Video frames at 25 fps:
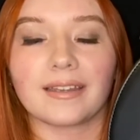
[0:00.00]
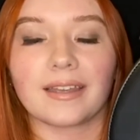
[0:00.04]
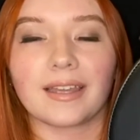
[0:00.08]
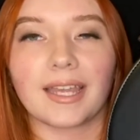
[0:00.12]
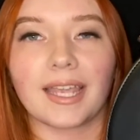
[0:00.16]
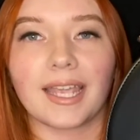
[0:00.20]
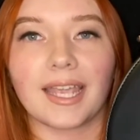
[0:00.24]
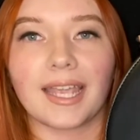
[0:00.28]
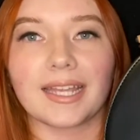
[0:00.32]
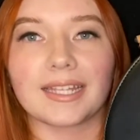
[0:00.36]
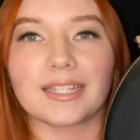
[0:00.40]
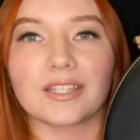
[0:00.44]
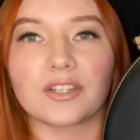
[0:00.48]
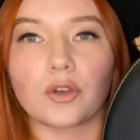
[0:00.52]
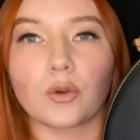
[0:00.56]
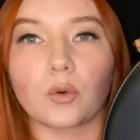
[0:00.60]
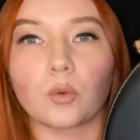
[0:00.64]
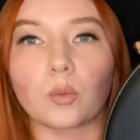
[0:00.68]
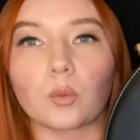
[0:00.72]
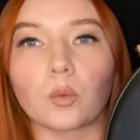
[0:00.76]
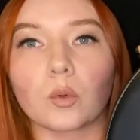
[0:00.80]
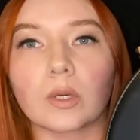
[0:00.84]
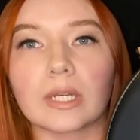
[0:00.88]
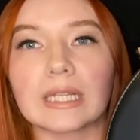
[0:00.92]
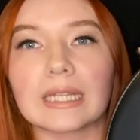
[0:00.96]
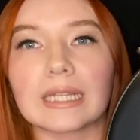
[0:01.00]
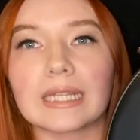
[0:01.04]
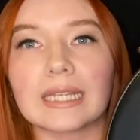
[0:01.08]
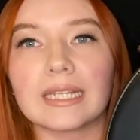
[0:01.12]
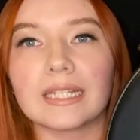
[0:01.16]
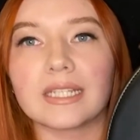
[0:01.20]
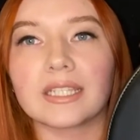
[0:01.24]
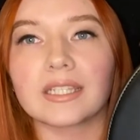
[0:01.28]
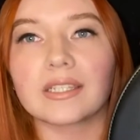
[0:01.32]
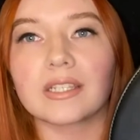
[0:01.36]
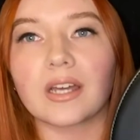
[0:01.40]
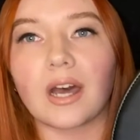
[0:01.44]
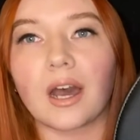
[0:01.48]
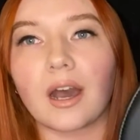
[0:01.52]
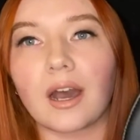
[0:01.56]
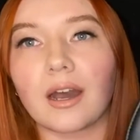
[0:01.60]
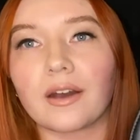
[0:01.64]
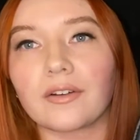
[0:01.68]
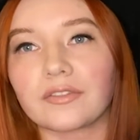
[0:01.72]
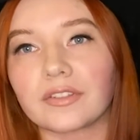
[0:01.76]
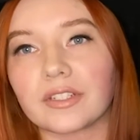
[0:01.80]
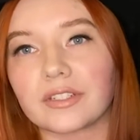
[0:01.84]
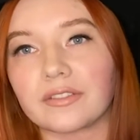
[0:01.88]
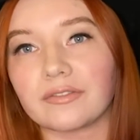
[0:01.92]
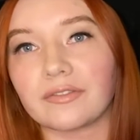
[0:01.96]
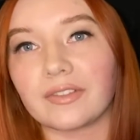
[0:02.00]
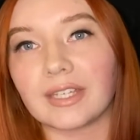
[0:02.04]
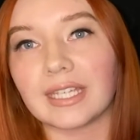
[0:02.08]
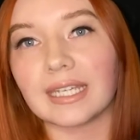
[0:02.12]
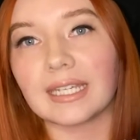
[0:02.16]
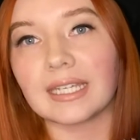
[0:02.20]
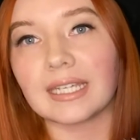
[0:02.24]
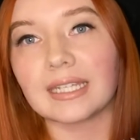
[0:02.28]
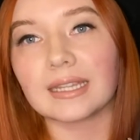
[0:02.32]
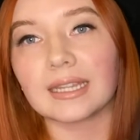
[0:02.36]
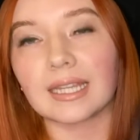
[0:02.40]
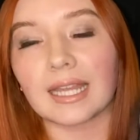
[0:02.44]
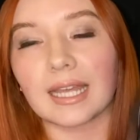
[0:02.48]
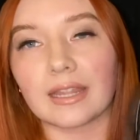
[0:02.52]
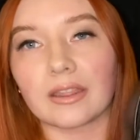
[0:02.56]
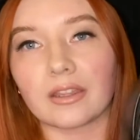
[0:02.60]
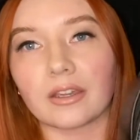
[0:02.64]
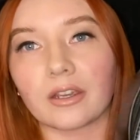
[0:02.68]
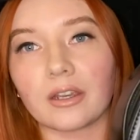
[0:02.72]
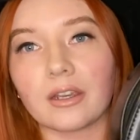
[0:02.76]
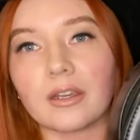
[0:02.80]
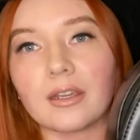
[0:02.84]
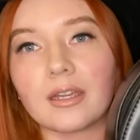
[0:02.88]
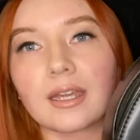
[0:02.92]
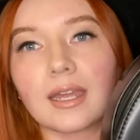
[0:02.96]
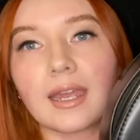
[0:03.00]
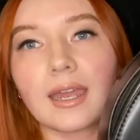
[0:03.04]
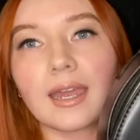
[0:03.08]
It's a really soft vegan leather.